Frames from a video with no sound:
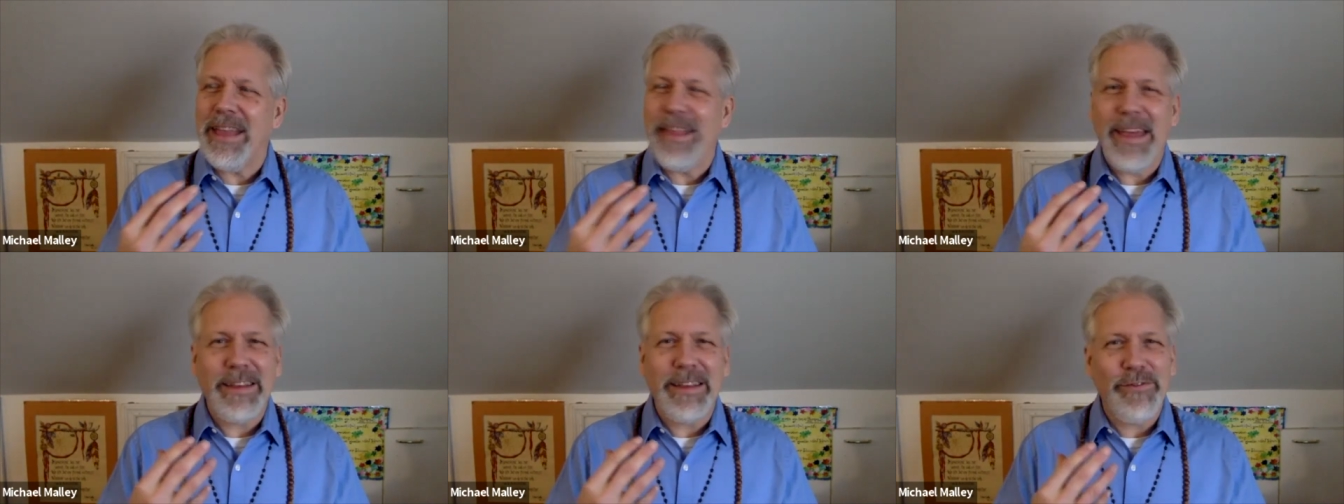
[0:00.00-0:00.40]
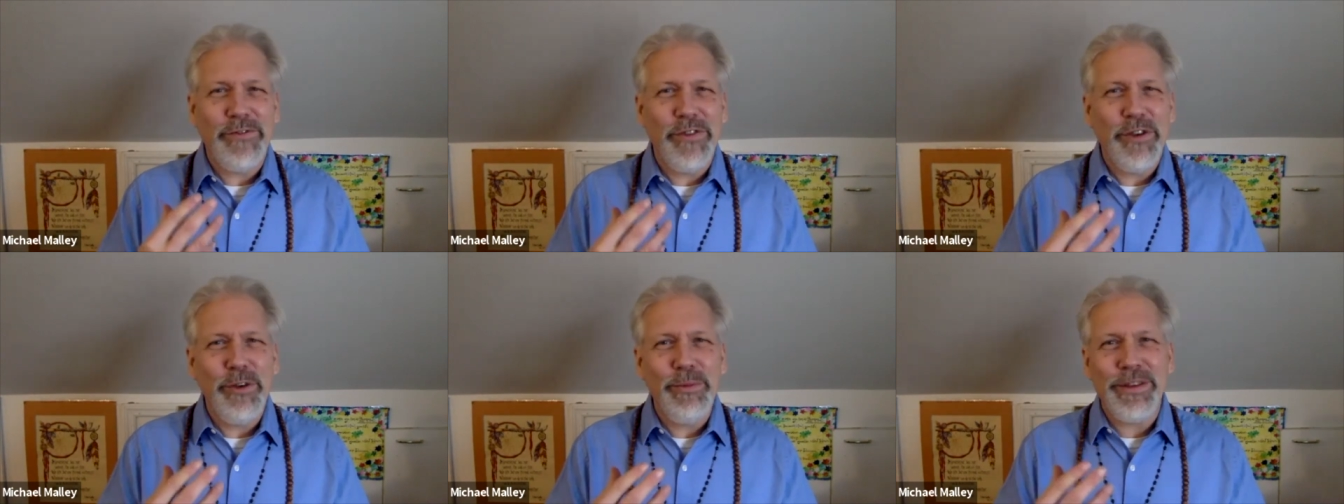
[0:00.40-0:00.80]
that
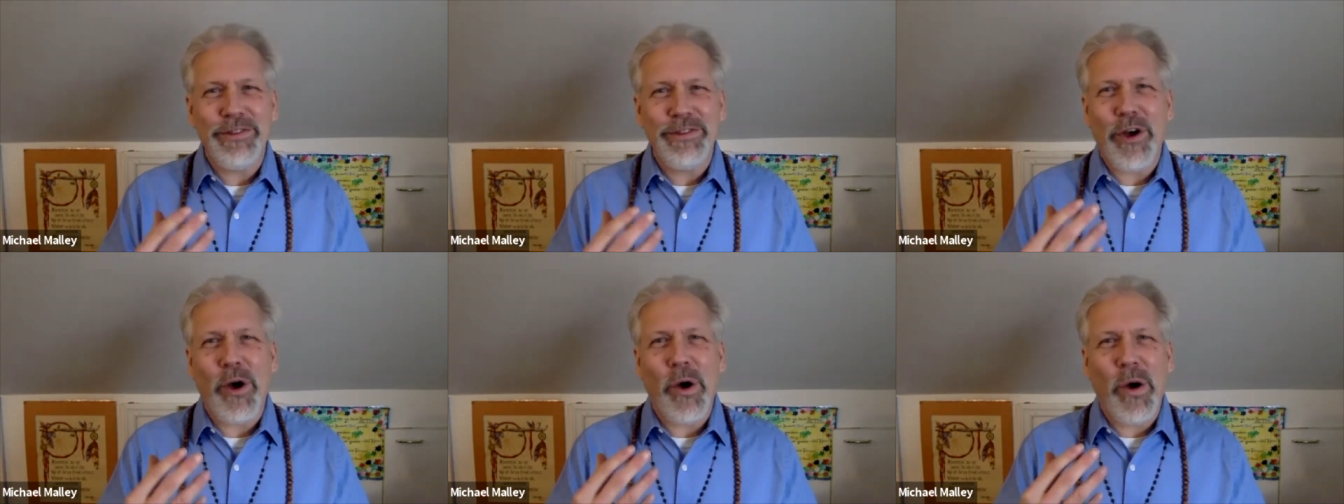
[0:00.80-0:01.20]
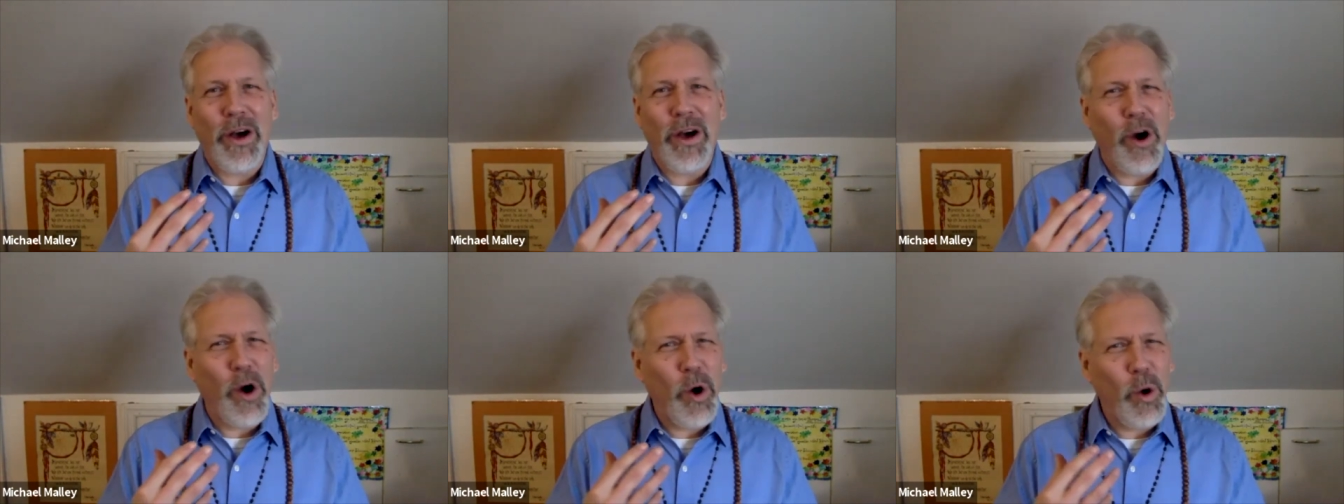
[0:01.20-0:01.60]
film has
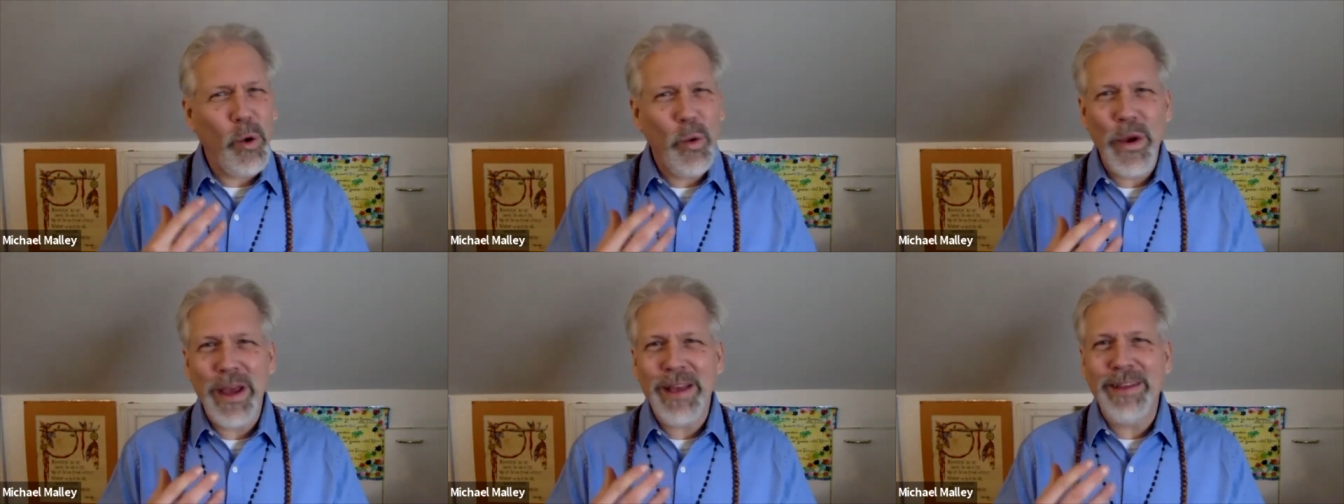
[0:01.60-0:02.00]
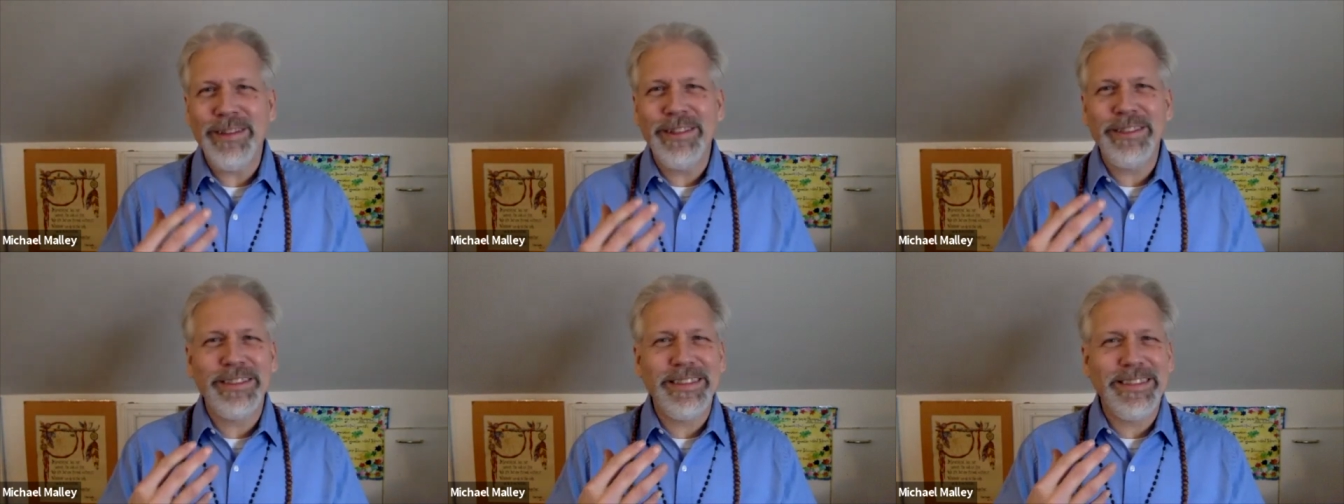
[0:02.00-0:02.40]

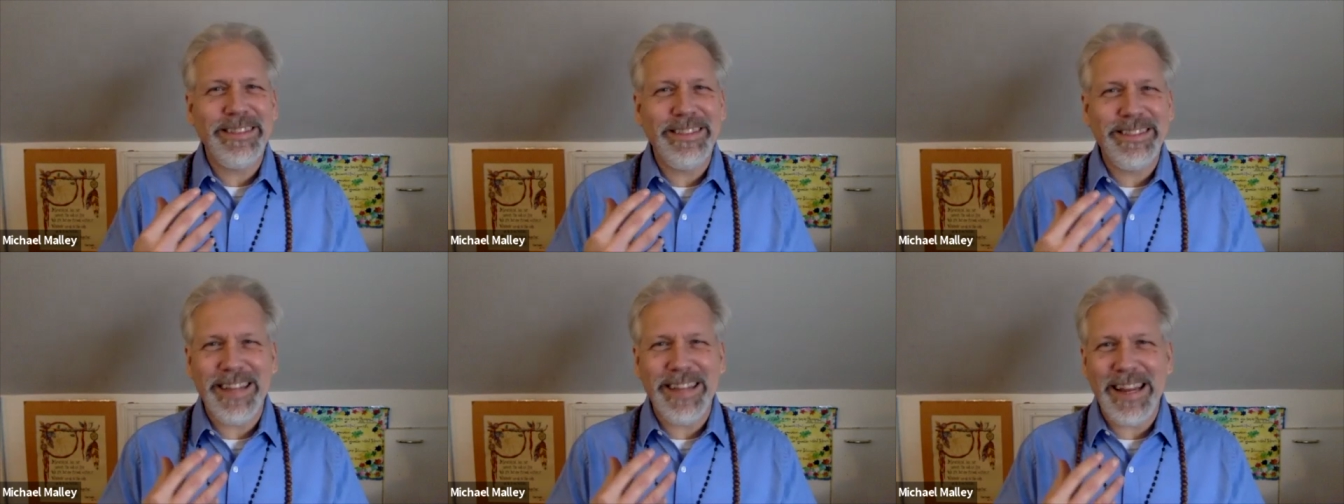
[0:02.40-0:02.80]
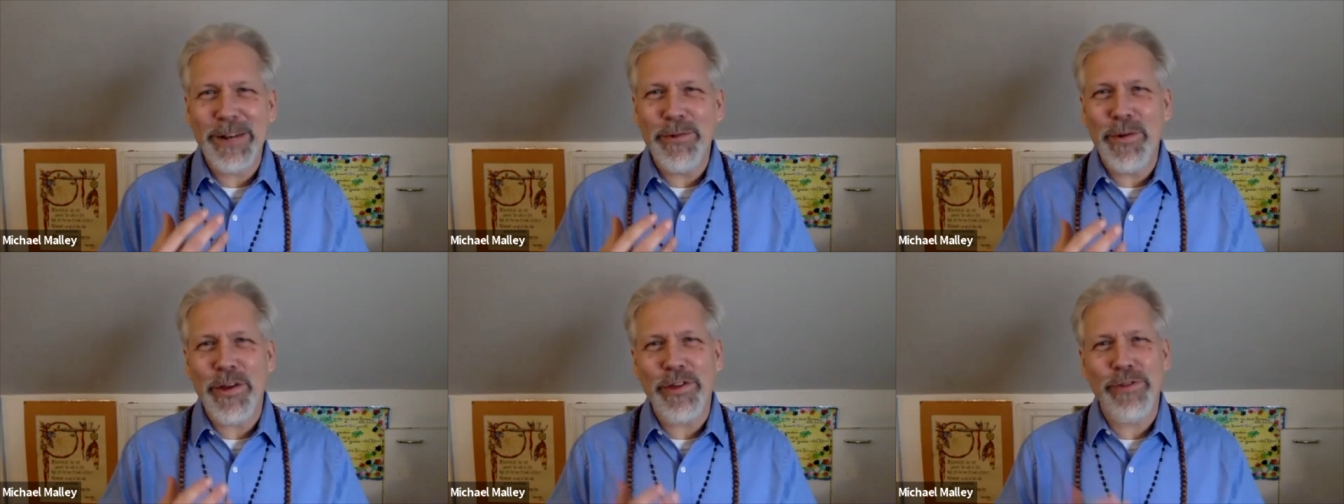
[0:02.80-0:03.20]
always
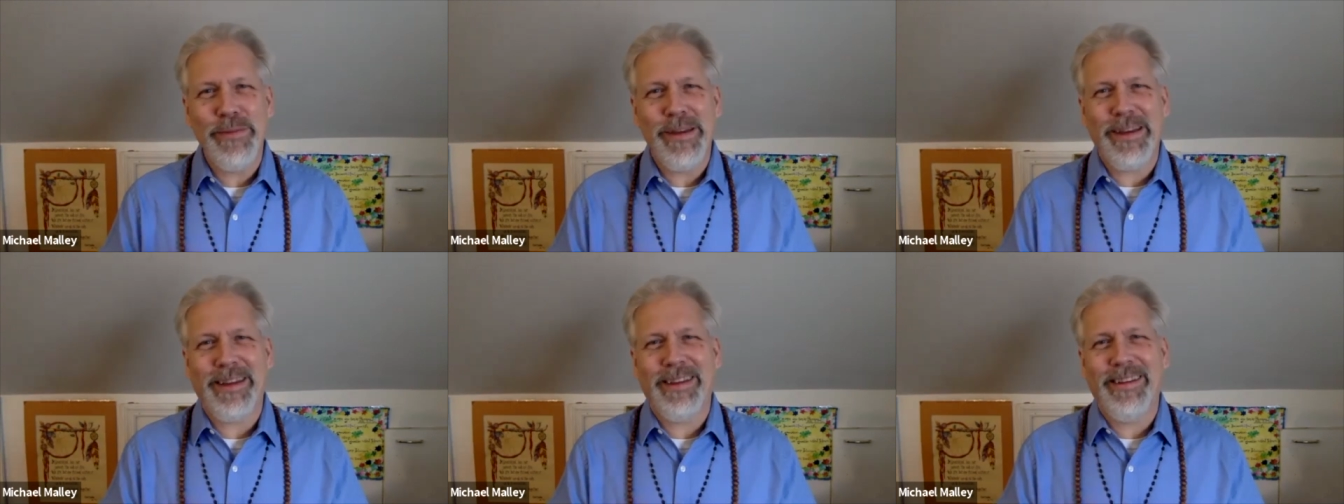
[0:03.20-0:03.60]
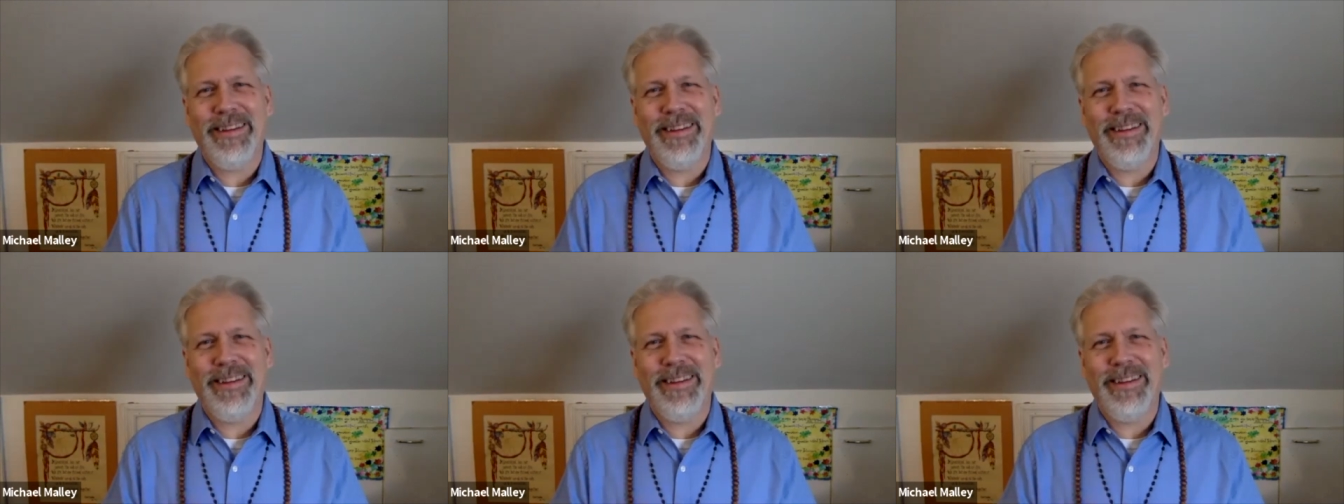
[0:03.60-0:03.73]
stayed with me.